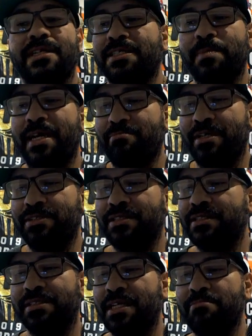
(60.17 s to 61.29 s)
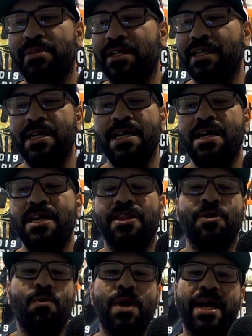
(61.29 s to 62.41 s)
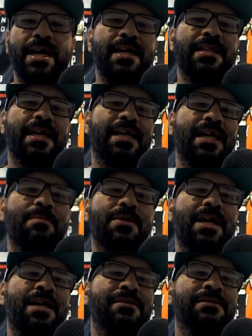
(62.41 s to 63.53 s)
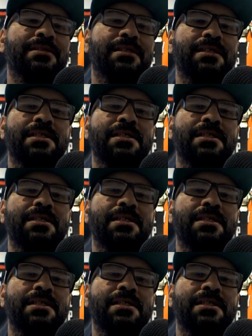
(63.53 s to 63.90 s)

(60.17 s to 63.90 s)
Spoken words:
expect much of this team, but the way they came around,